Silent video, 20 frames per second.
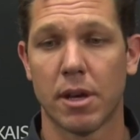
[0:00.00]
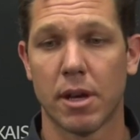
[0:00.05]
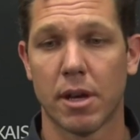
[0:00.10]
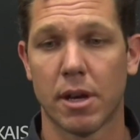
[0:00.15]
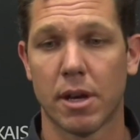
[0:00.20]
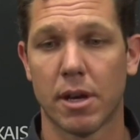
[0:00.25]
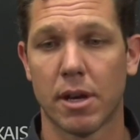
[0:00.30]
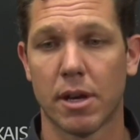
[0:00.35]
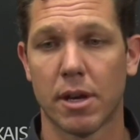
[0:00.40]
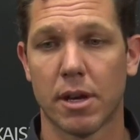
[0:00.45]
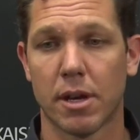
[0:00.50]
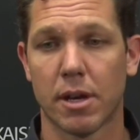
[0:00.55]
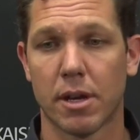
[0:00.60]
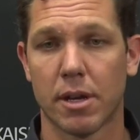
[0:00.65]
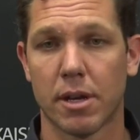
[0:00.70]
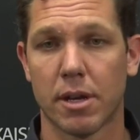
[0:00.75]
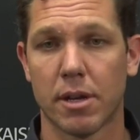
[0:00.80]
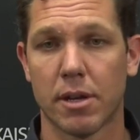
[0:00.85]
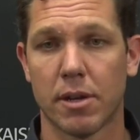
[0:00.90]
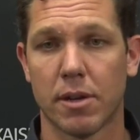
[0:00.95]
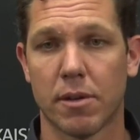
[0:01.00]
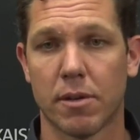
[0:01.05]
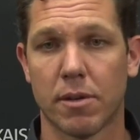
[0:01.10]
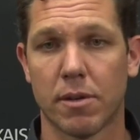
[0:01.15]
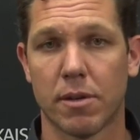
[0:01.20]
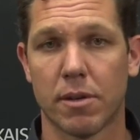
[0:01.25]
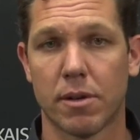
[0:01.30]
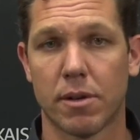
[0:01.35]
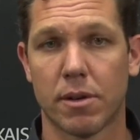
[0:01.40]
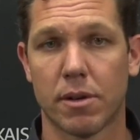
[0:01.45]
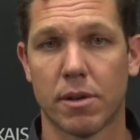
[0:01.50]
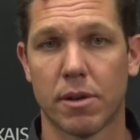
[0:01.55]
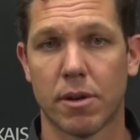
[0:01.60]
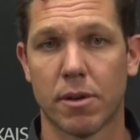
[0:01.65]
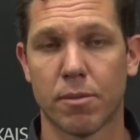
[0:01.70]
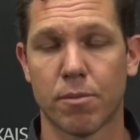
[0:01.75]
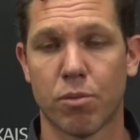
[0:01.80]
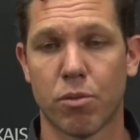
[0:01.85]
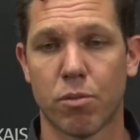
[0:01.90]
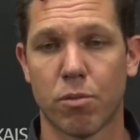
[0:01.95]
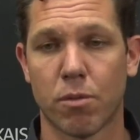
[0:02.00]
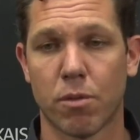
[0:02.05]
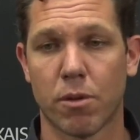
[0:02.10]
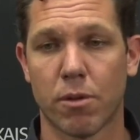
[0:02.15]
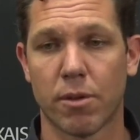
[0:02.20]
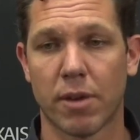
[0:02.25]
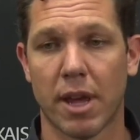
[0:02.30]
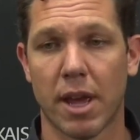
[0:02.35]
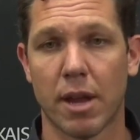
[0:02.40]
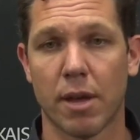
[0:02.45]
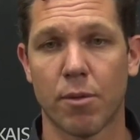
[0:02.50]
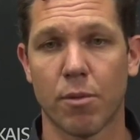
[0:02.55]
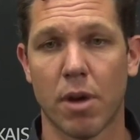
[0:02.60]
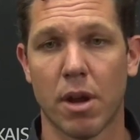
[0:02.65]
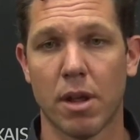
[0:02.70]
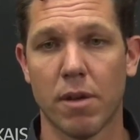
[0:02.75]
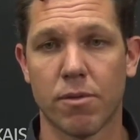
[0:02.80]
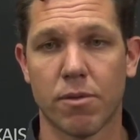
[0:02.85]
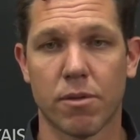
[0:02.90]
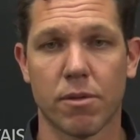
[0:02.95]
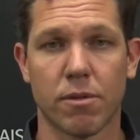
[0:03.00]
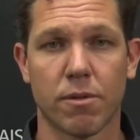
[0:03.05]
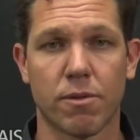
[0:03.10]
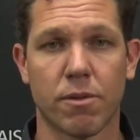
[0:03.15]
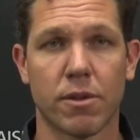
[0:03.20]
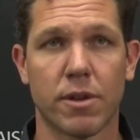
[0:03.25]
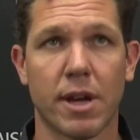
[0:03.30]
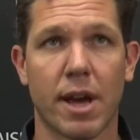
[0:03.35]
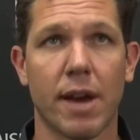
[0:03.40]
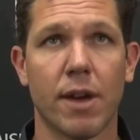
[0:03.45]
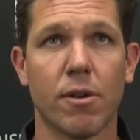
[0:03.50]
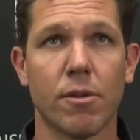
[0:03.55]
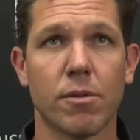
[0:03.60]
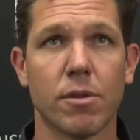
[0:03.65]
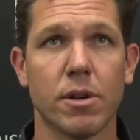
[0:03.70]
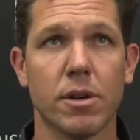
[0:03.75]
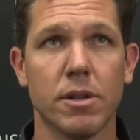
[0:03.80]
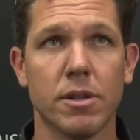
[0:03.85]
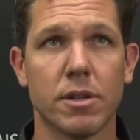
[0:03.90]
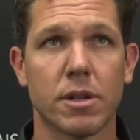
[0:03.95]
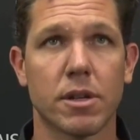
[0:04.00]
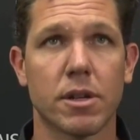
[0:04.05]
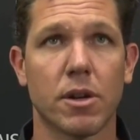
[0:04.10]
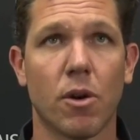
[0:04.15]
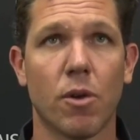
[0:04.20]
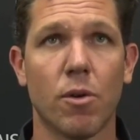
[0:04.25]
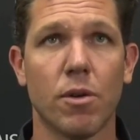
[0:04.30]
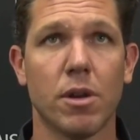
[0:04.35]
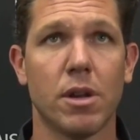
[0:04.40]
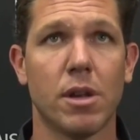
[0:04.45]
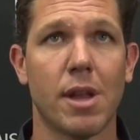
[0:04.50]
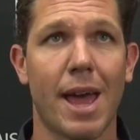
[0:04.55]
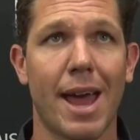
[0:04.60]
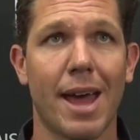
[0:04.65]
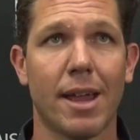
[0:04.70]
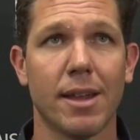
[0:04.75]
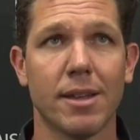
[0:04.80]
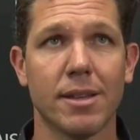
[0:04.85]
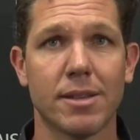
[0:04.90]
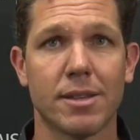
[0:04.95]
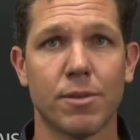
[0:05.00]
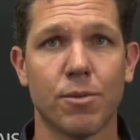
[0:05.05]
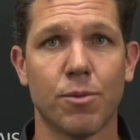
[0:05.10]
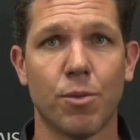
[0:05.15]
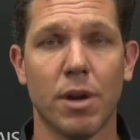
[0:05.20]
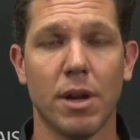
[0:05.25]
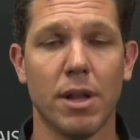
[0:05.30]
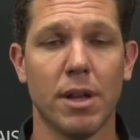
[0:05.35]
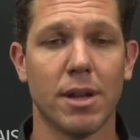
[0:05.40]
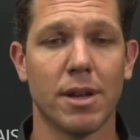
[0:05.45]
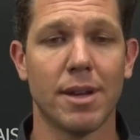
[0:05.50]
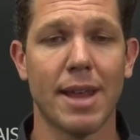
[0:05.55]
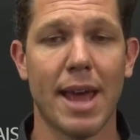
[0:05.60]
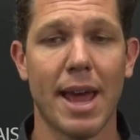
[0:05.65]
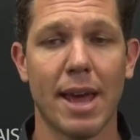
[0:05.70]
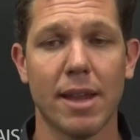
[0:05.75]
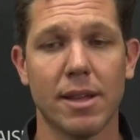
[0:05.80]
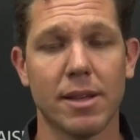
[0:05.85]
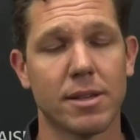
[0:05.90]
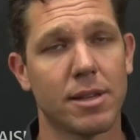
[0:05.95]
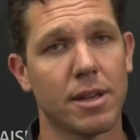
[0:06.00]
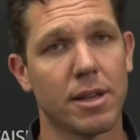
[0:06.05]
uh, you know, are, are, getting ready for, for title runs and going to Dallas and winning in Dallas.